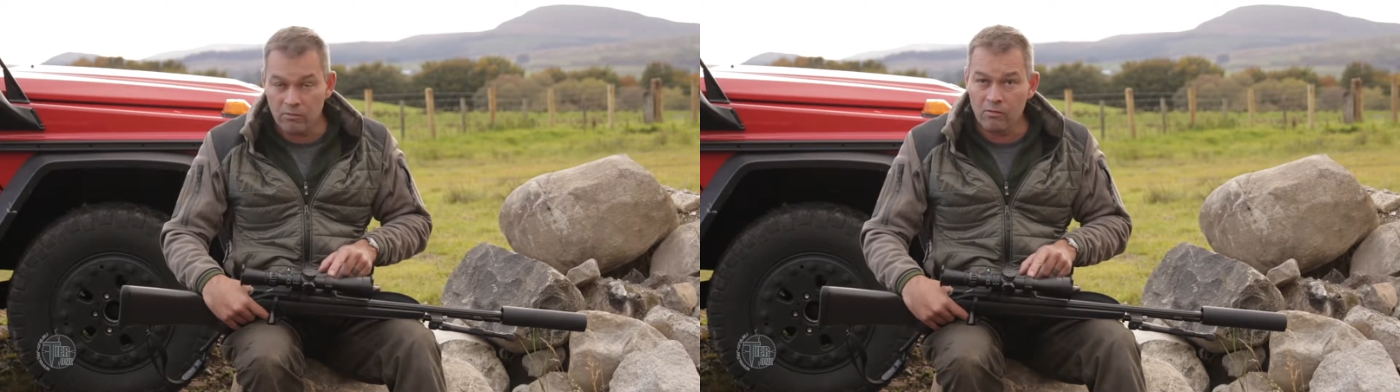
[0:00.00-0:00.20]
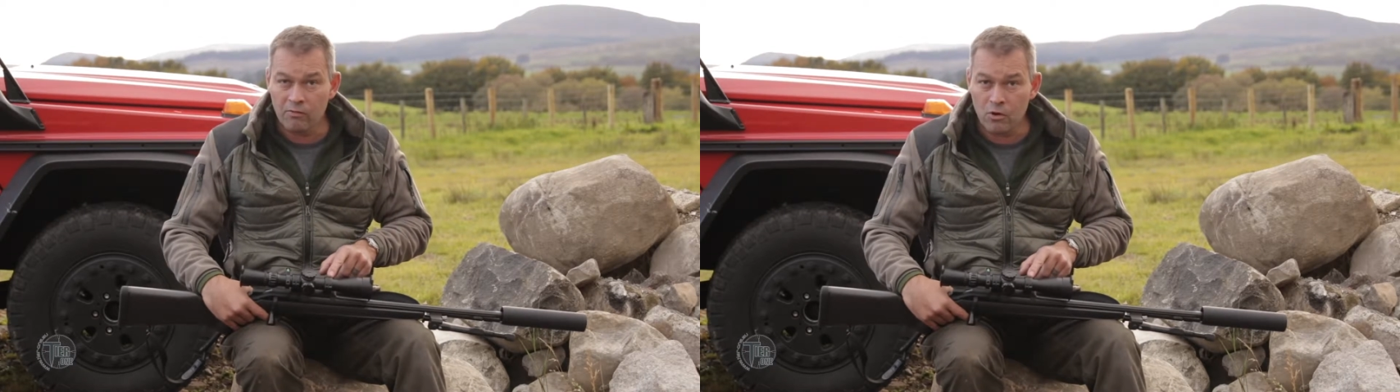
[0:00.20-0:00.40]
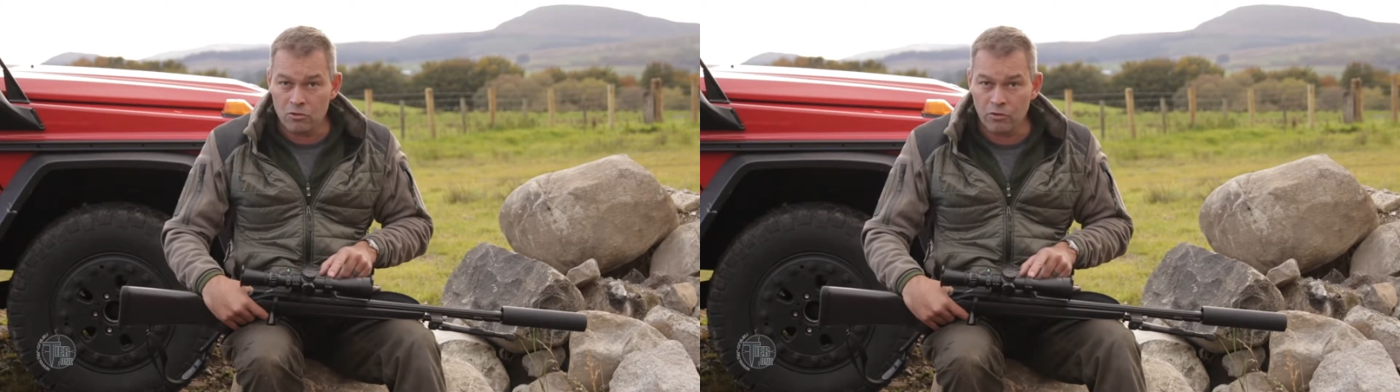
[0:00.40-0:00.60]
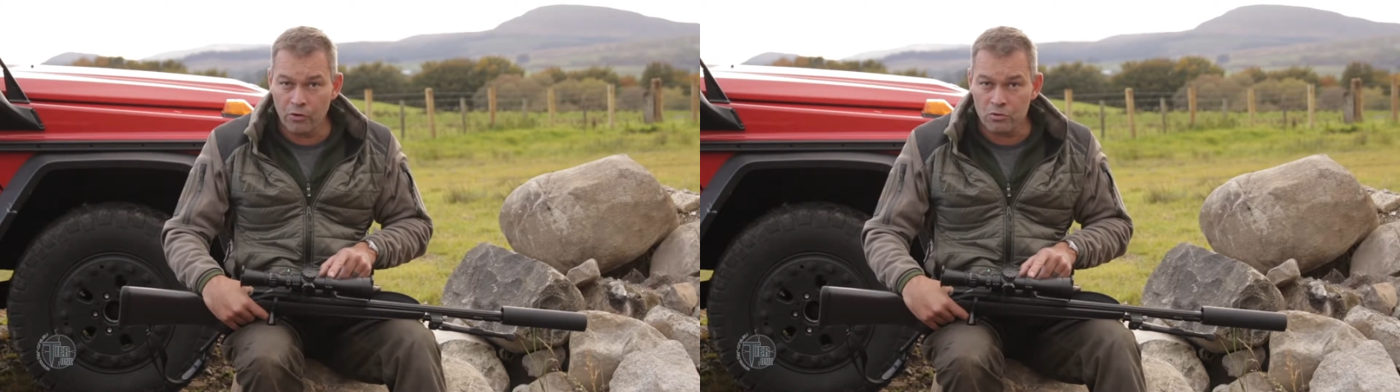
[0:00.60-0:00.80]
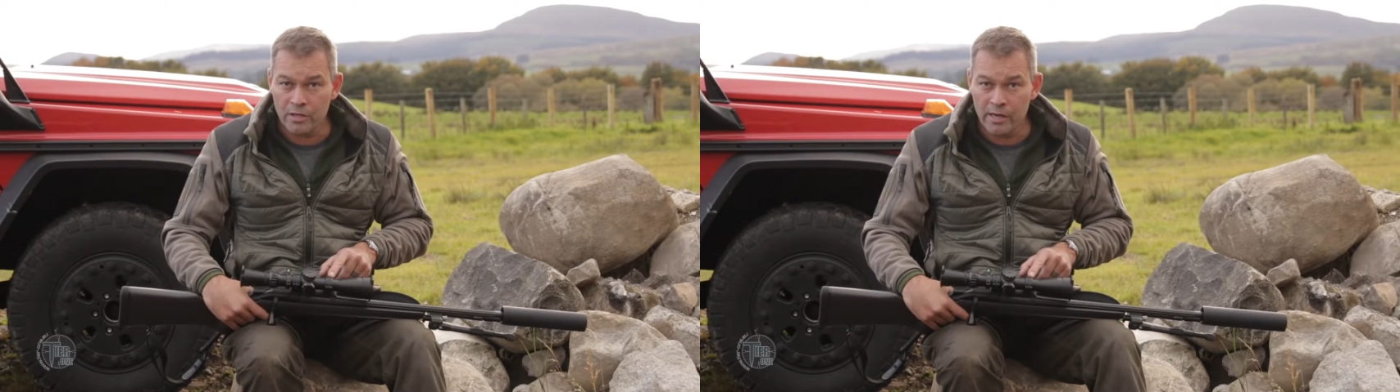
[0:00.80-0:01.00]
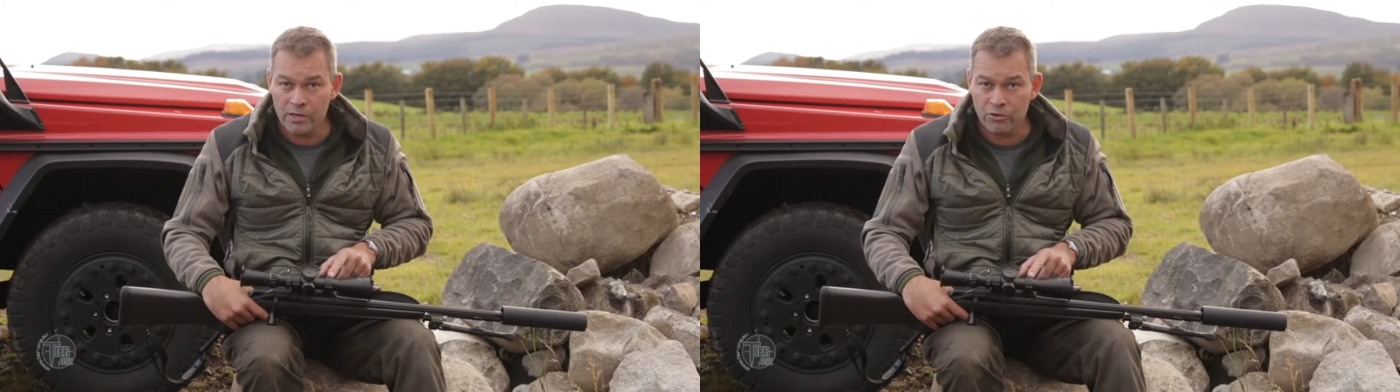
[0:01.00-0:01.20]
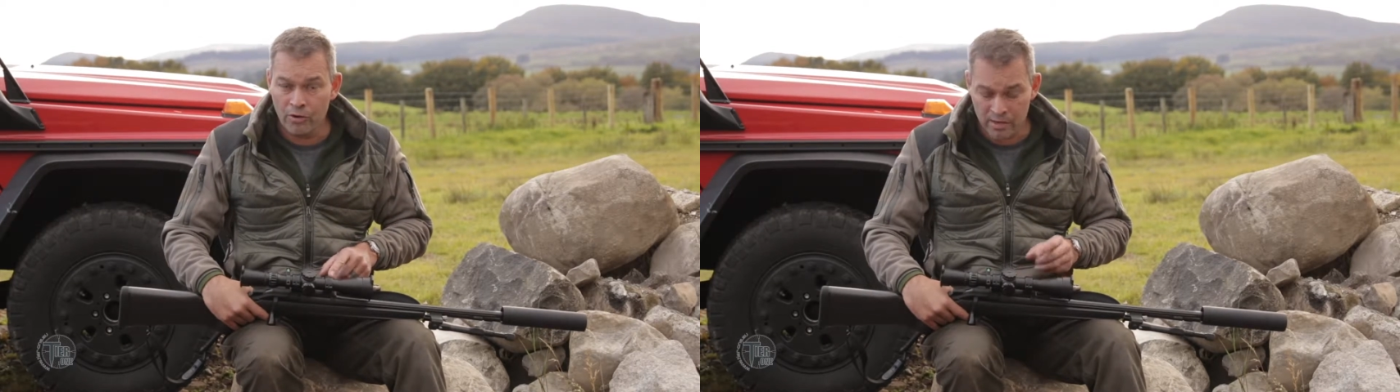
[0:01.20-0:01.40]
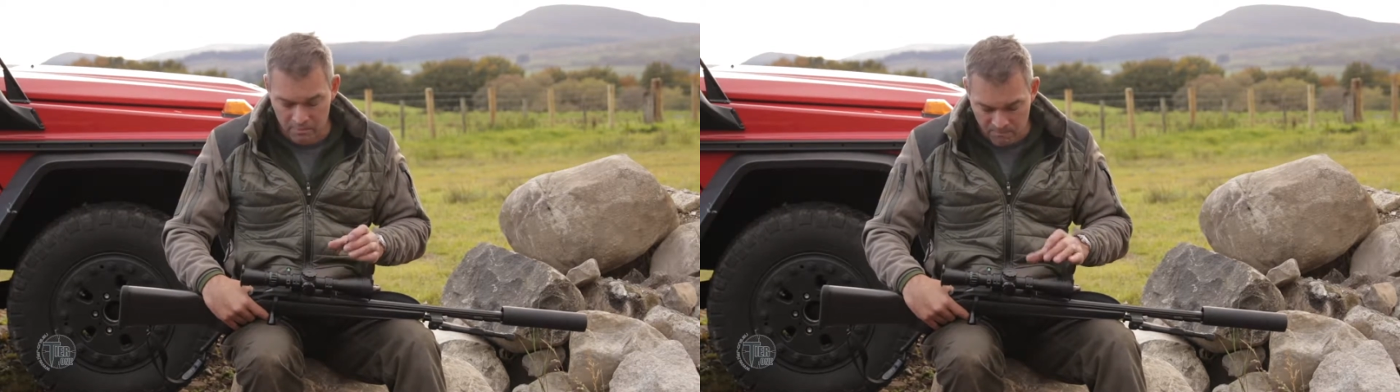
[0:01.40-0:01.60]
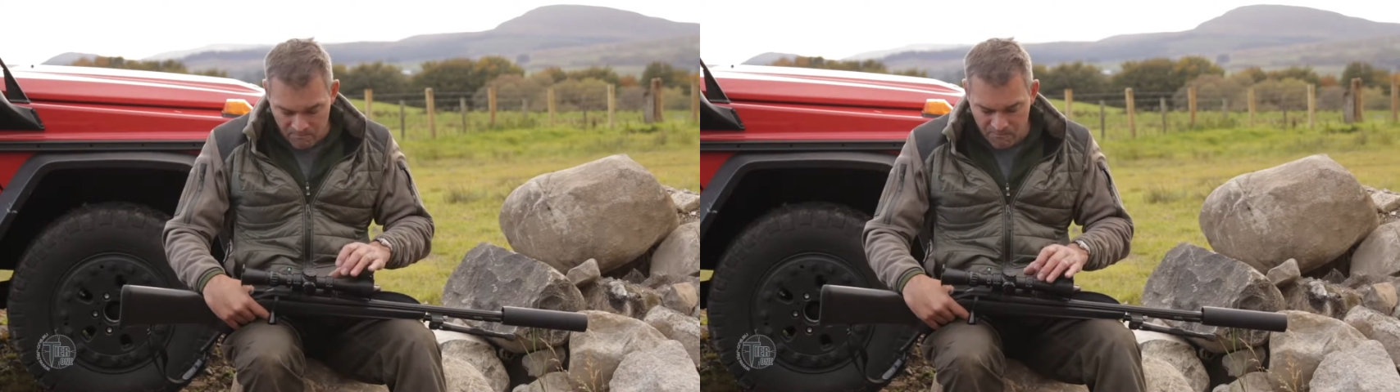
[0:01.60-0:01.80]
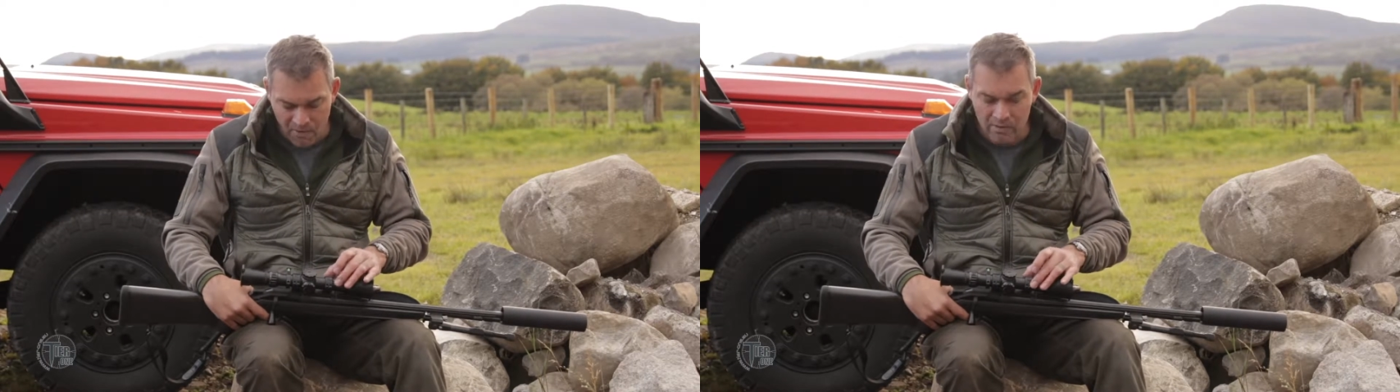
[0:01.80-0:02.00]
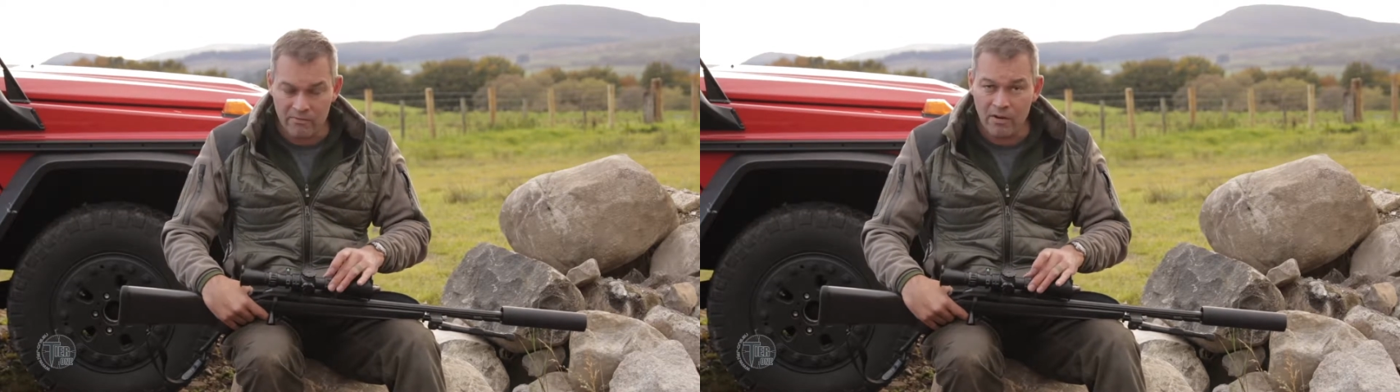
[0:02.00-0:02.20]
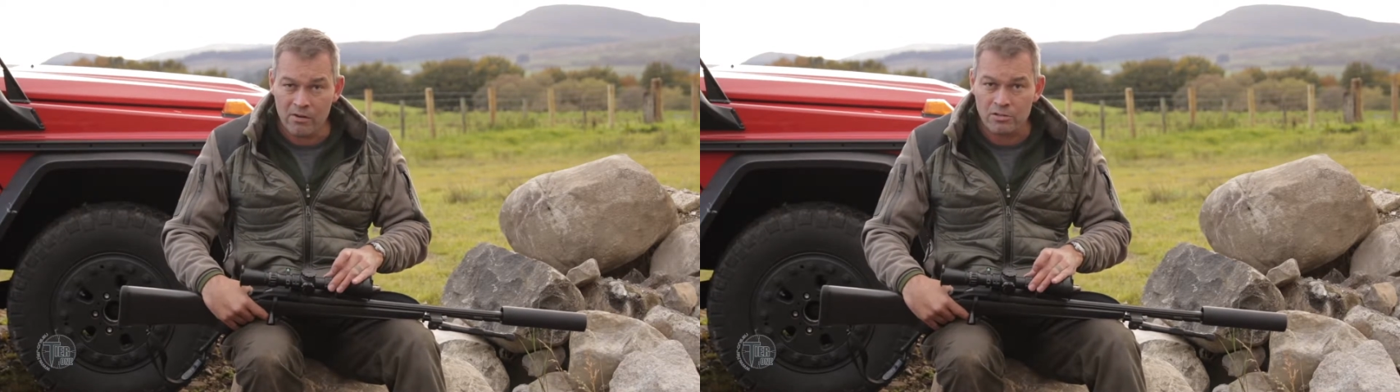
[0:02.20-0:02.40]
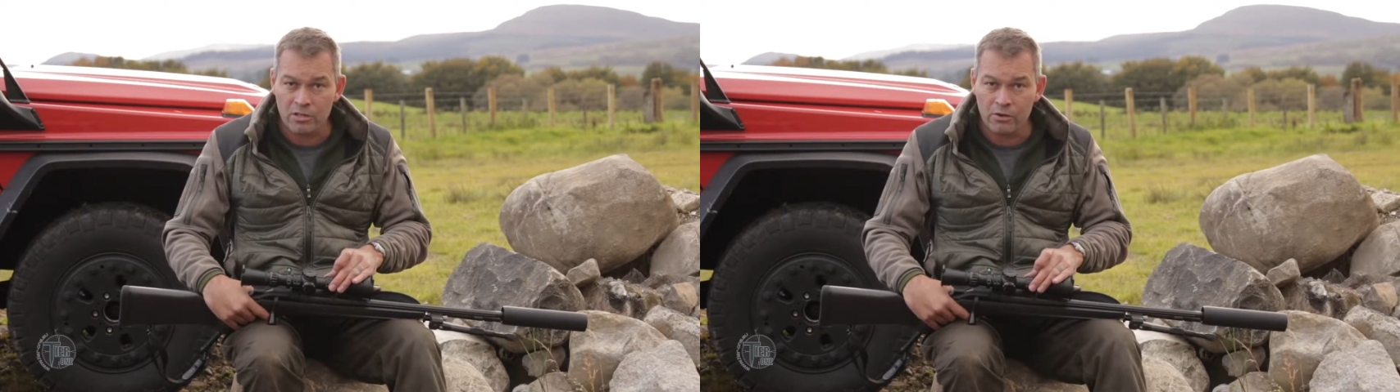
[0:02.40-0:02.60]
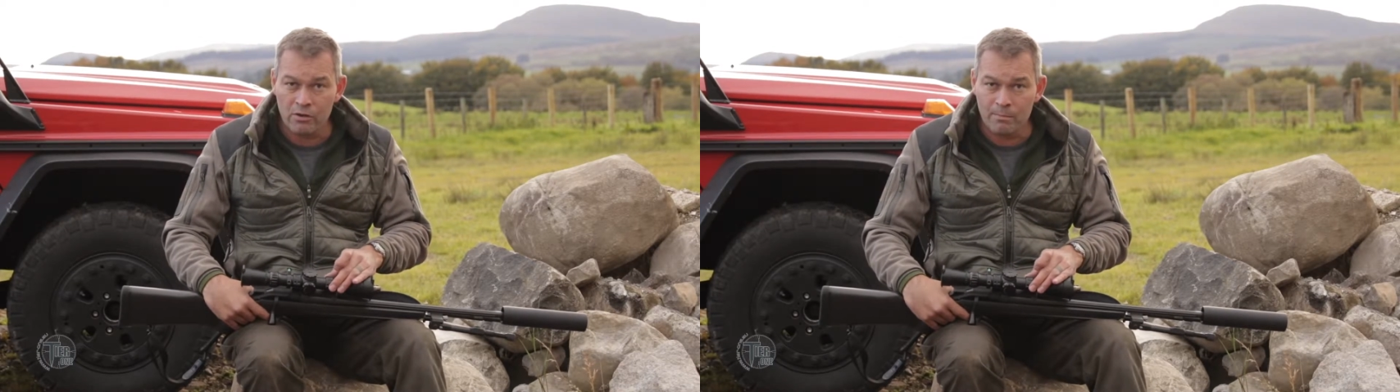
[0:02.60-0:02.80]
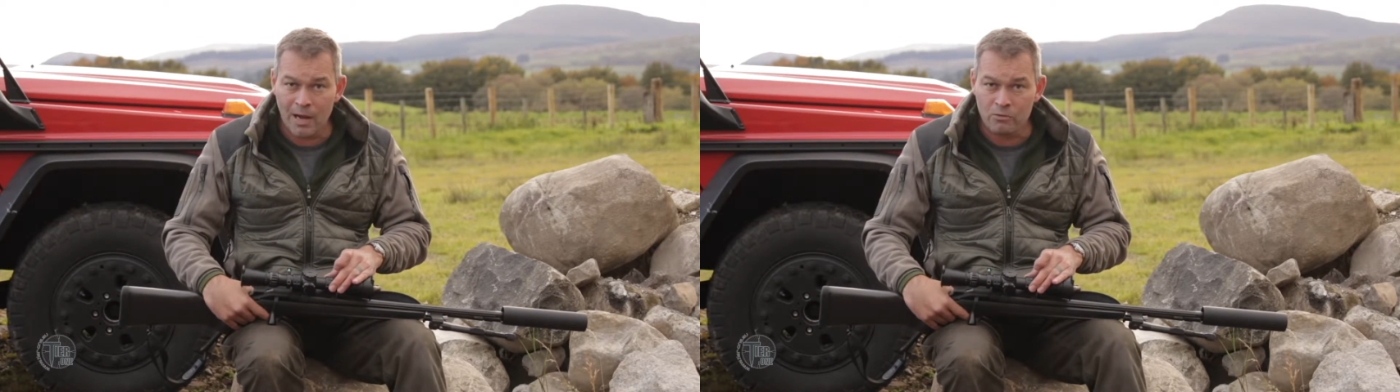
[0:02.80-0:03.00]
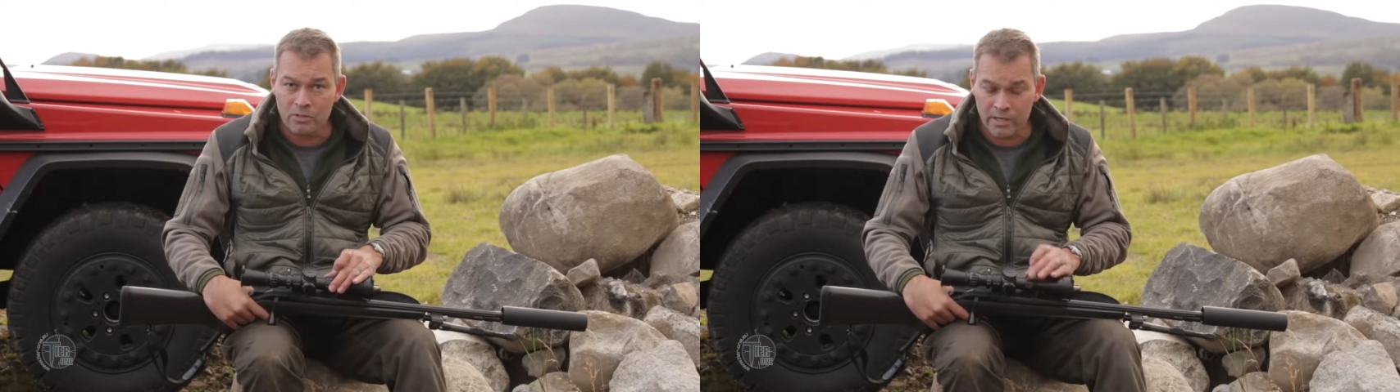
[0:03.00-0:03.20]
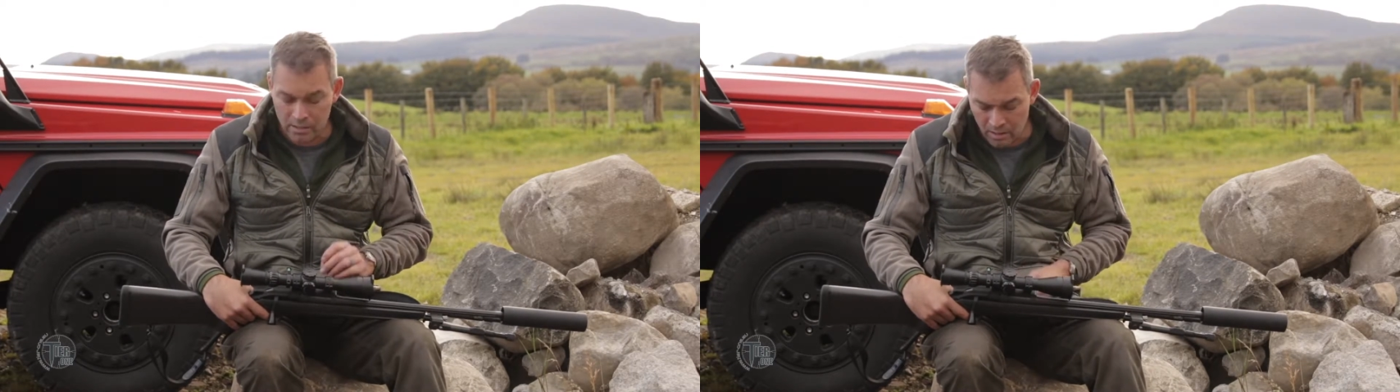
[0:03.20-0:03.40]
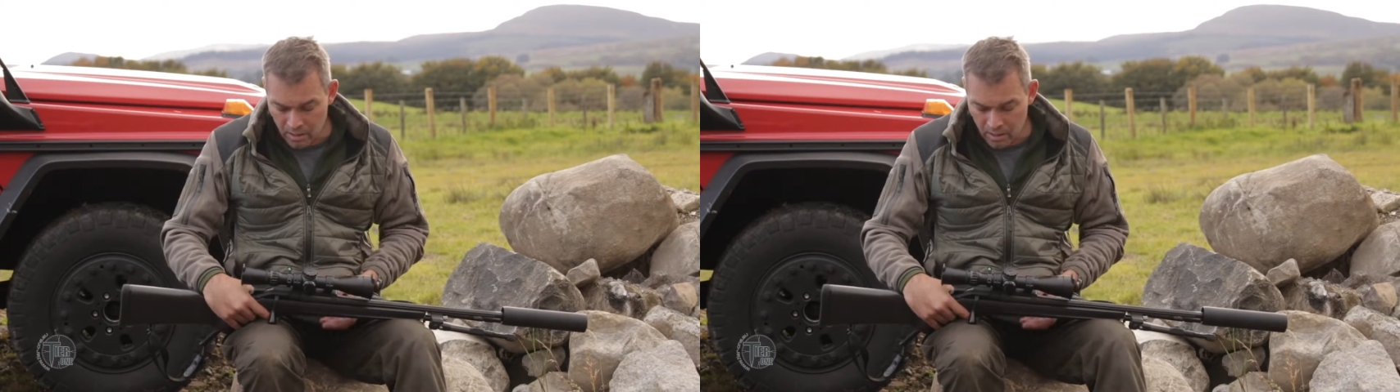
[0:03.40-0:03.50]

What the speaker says: 4 screws in each ring, very secure mounting.